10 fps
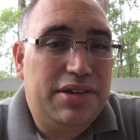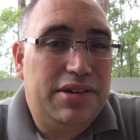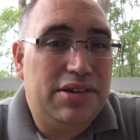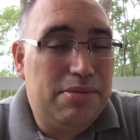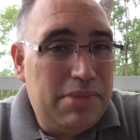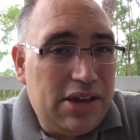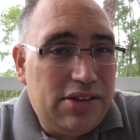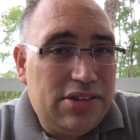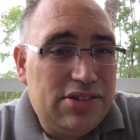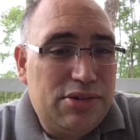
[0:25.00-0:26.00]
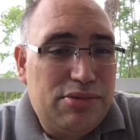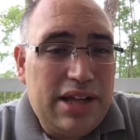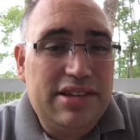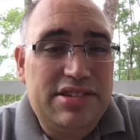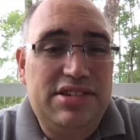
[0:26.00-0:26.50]
Gamaliel is a
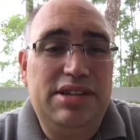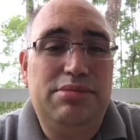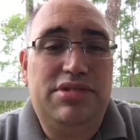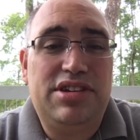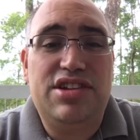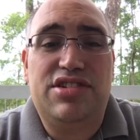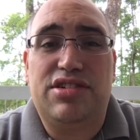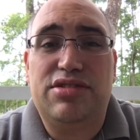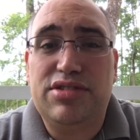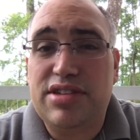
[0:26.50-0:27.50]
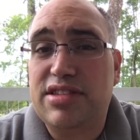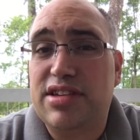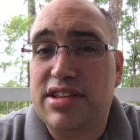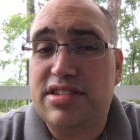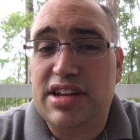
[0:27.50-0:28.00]
well esteemed teacher who sits on
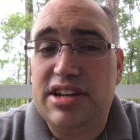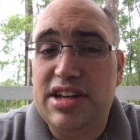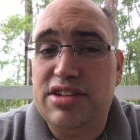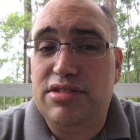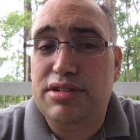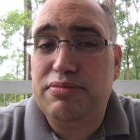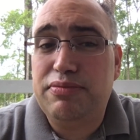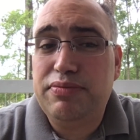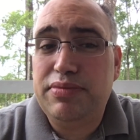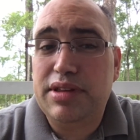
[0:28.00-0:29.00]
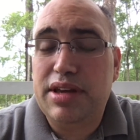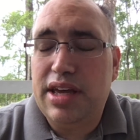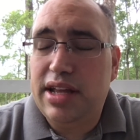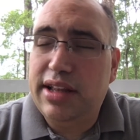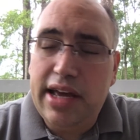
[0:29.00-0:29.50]
the Sanhedrin.
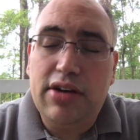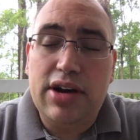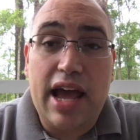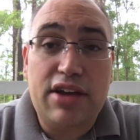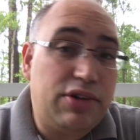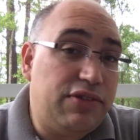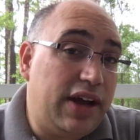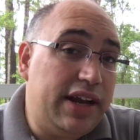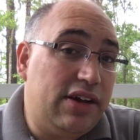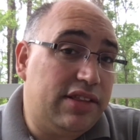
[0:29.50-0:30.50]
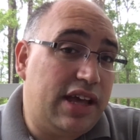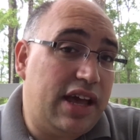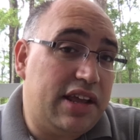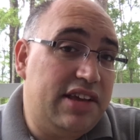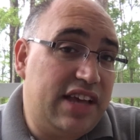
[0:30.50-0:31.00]
And later in Acts, we find out
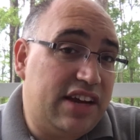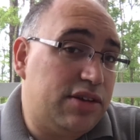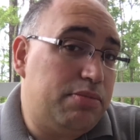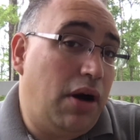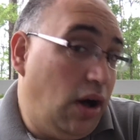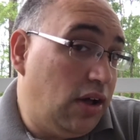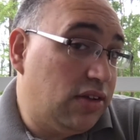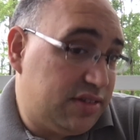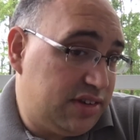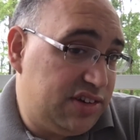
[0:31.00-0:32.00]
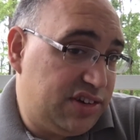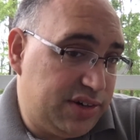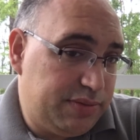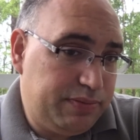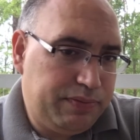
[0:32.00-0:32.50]
that he's actually Paul's teacher.
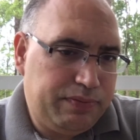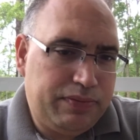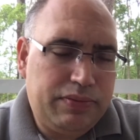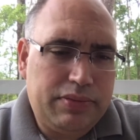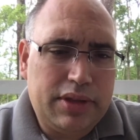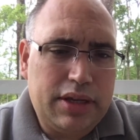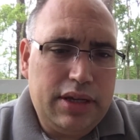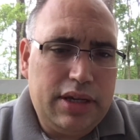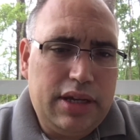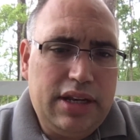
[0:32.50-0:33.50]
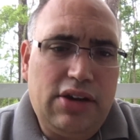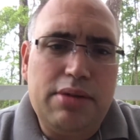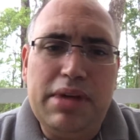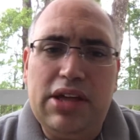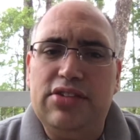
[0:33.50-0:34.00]
Now,
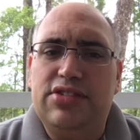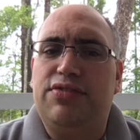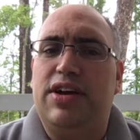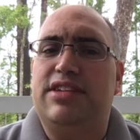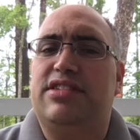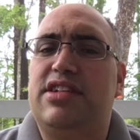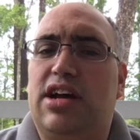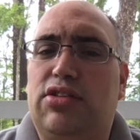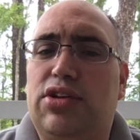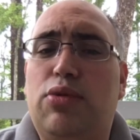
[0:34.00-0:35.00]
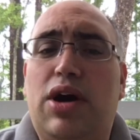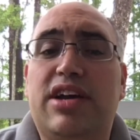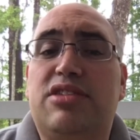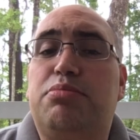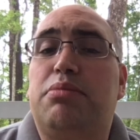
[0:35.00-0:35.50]
Gamaliel's advice is not only
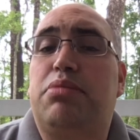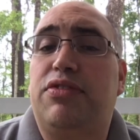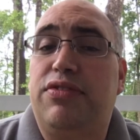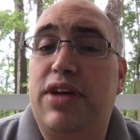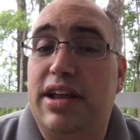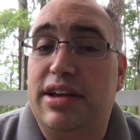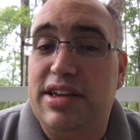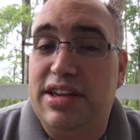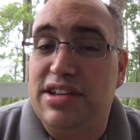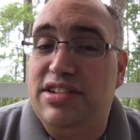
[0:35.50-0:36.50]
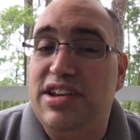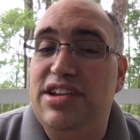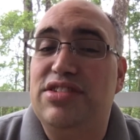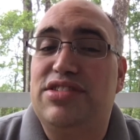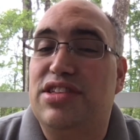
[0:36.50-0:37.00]
wise, but prophetic. He
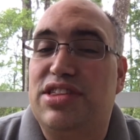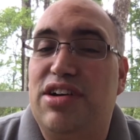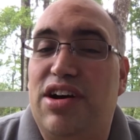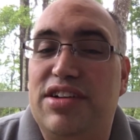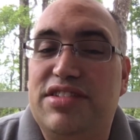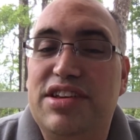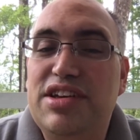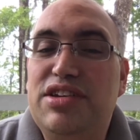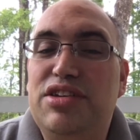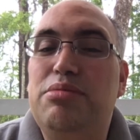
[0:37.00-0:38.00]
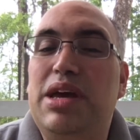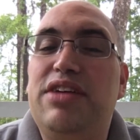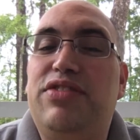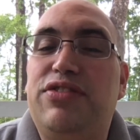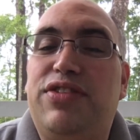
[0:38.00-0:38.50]
continues the thought you may
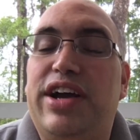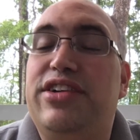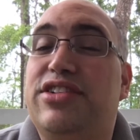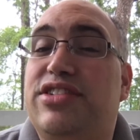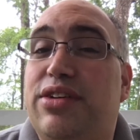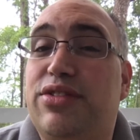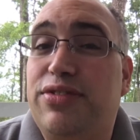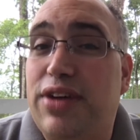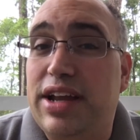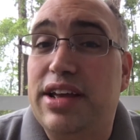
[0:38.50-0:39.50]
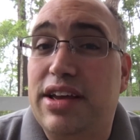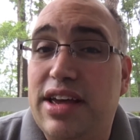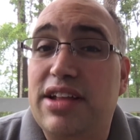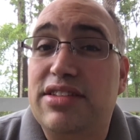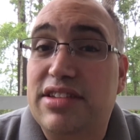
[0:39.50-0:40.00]
even find yourselves fighting
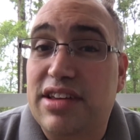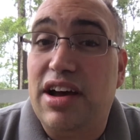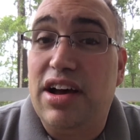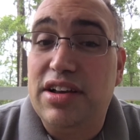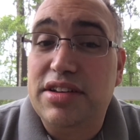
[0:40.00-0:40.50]
against God.